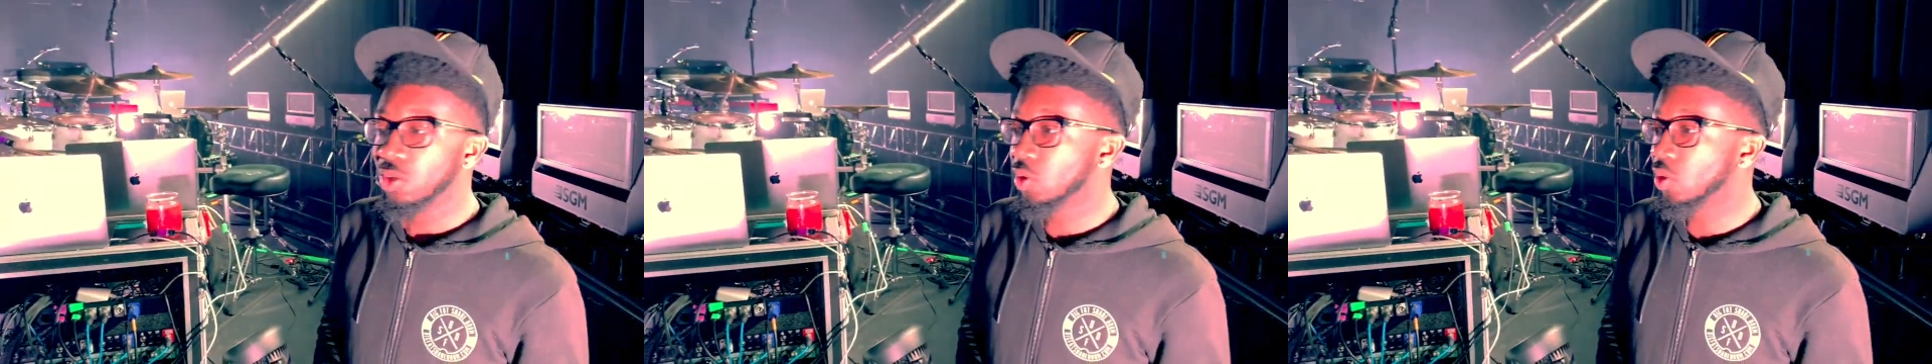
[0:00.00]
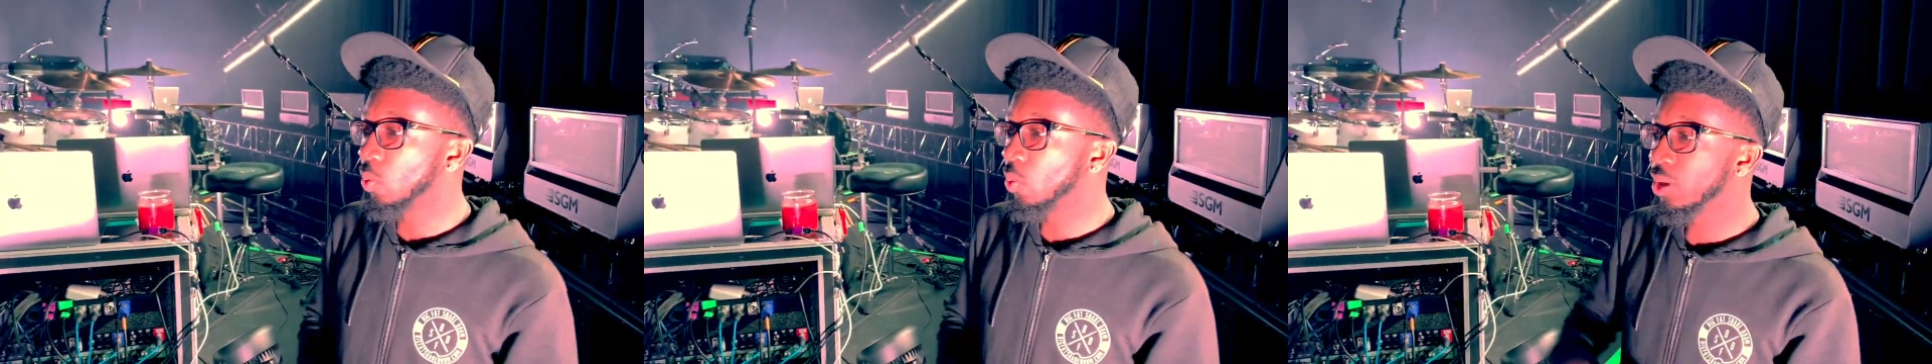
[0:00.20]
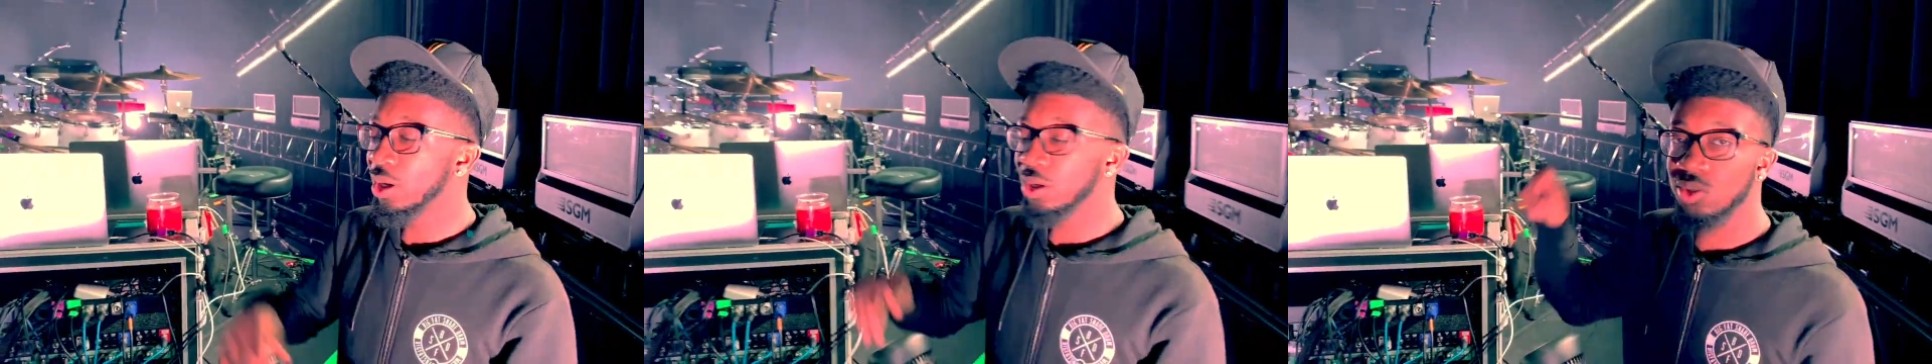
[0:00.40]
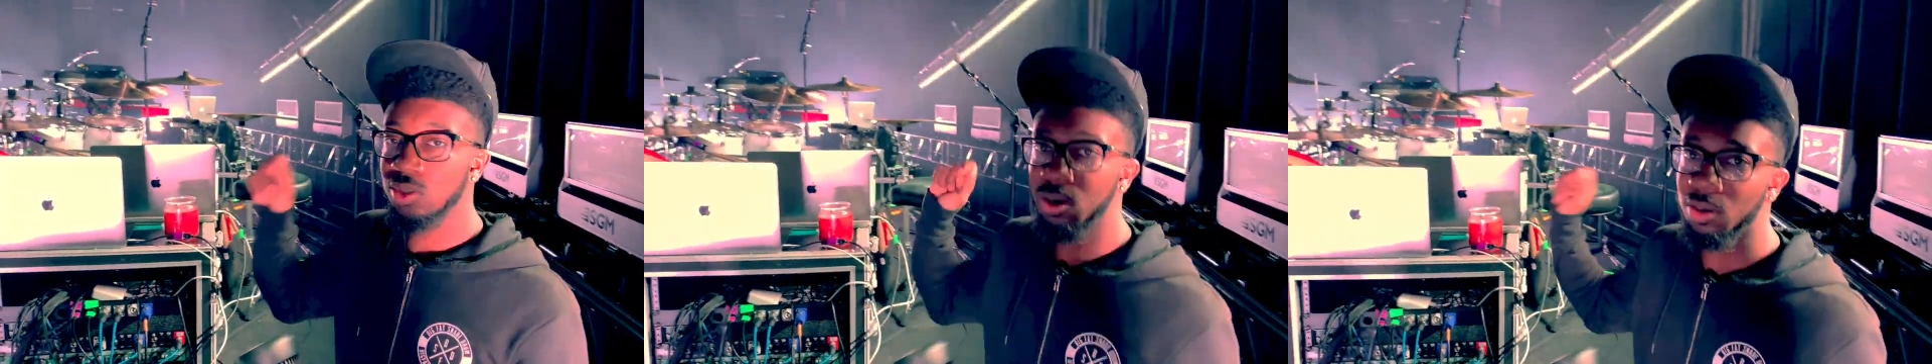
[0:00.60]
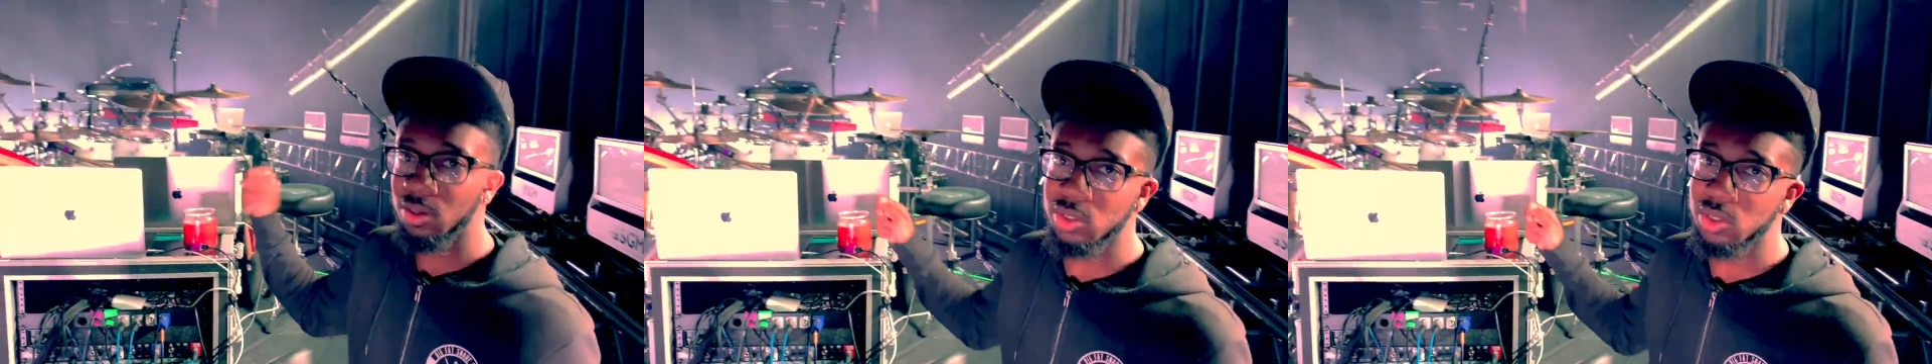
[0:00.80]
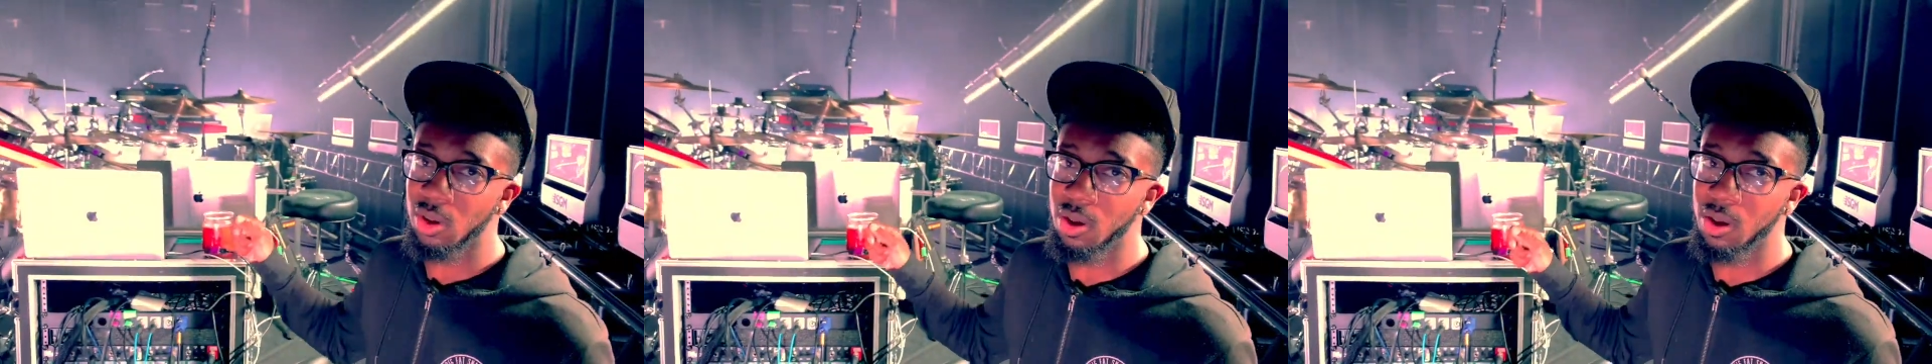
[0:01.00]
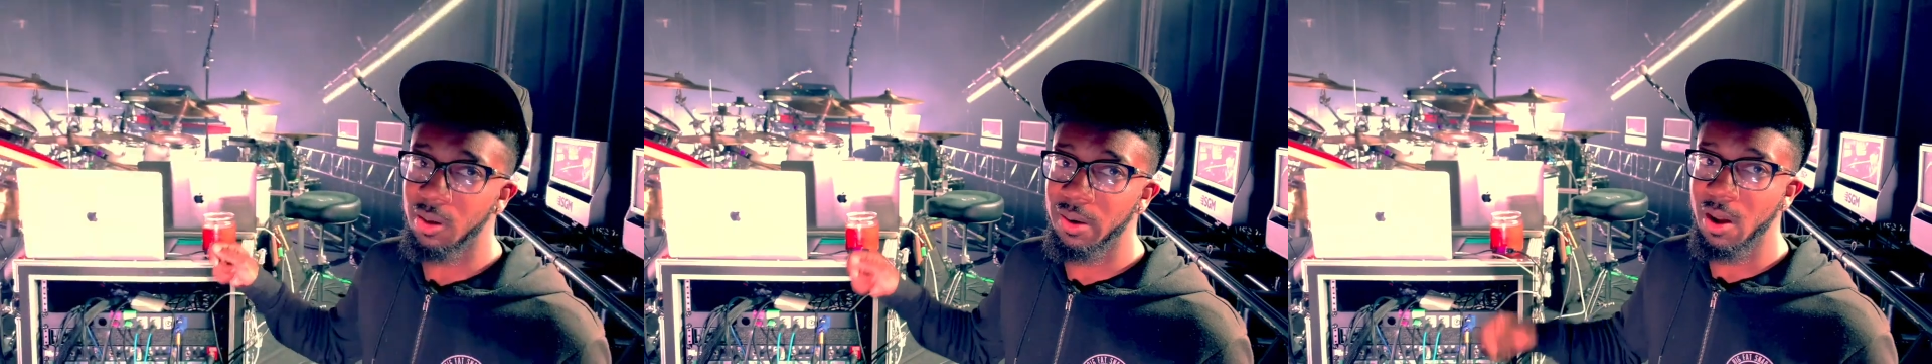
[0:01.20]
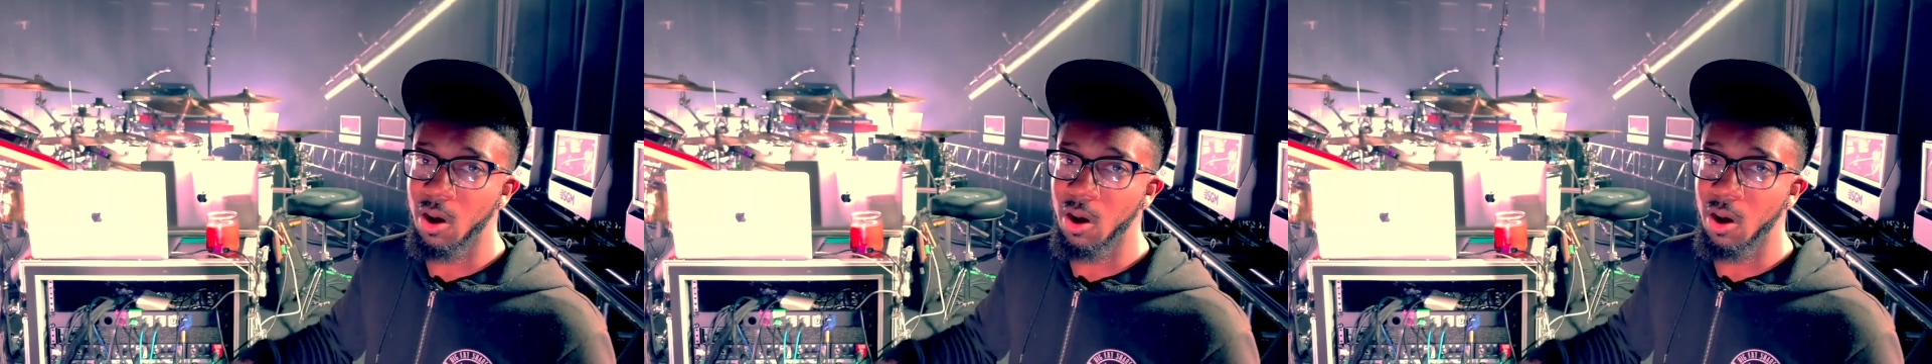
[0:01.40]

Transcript: So when I start a song,